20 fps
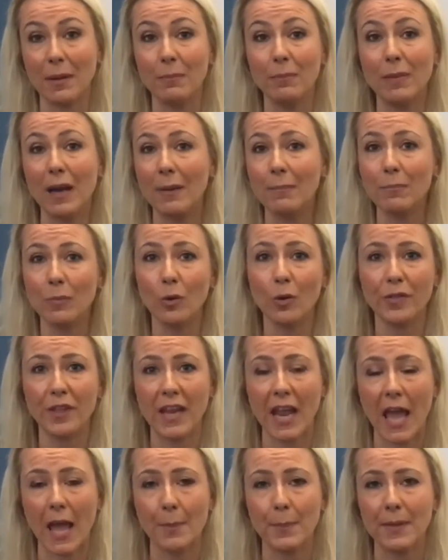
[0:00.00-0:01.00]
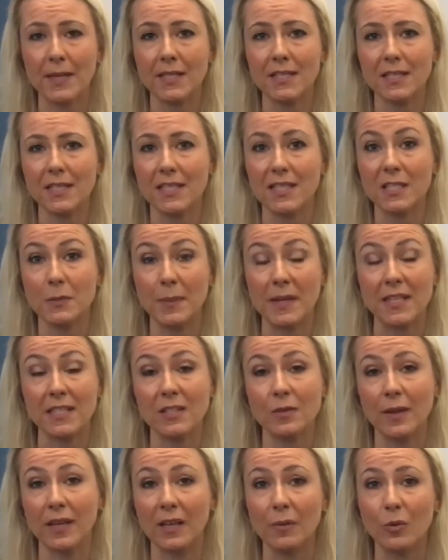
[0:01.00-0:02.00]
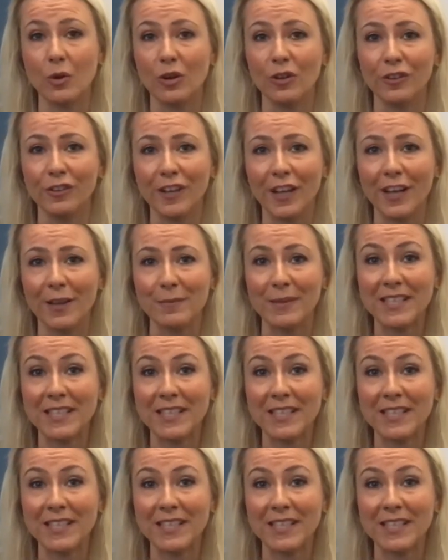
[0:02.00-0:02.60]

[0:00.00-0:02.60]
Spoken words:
I'm more than happy to speak to anyone